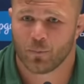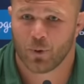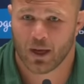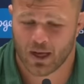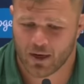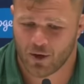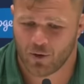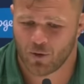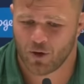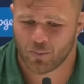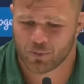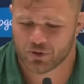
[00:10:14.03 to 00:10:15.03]
We had
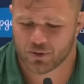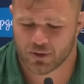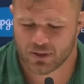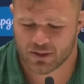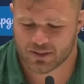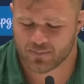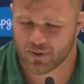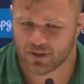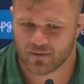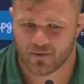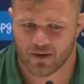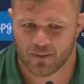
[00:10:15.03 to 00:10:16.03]
our opportunities,
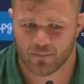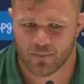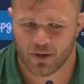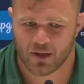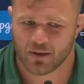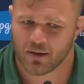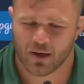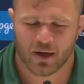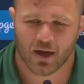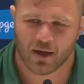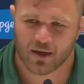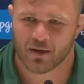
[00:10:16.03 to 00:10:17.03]
but
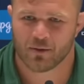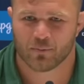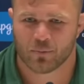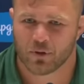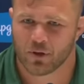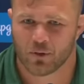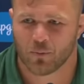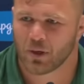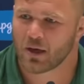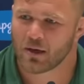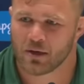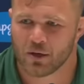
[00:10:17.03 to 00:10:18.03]
and I kind of, you know,
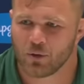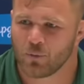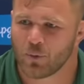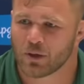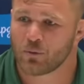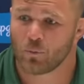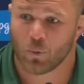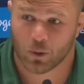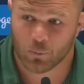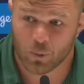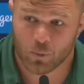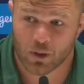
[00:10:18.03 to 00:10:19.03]
we kind of knew
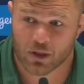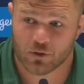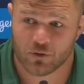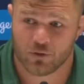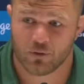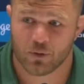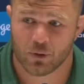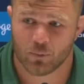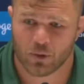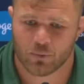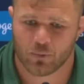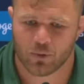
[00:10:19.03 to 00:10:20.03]
what we wanted to do
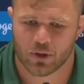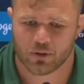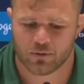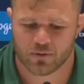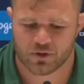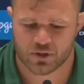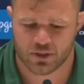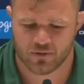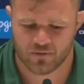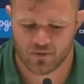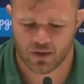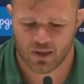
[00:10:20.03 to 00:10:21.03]
and what we wanted to
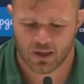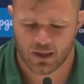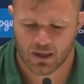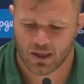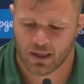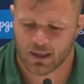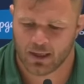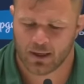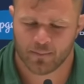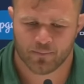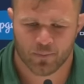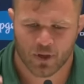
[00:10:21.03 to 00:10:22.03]
achieve,
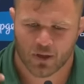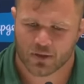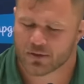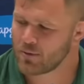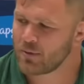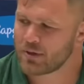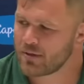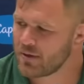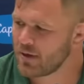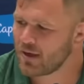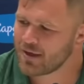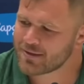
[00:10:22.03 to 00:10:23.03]
and so
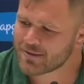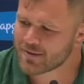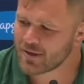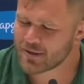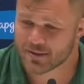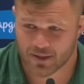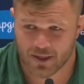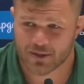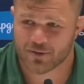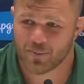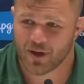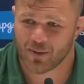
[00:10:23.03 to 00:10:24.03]
it's
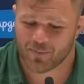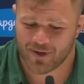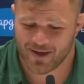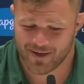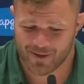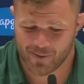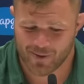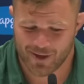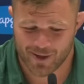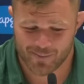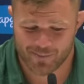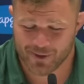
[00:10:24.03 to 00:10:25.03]
nice to be up there.
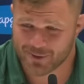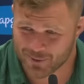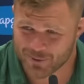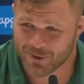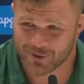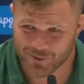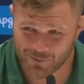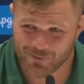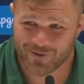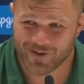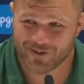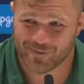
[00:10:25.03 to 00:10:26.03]
It's also
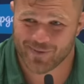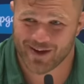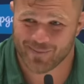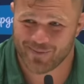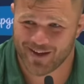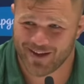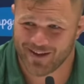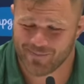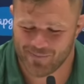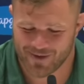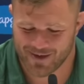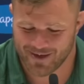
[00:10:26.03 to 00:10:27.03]
daunting to be up there,
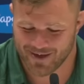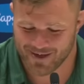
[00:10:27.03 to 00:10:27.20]
but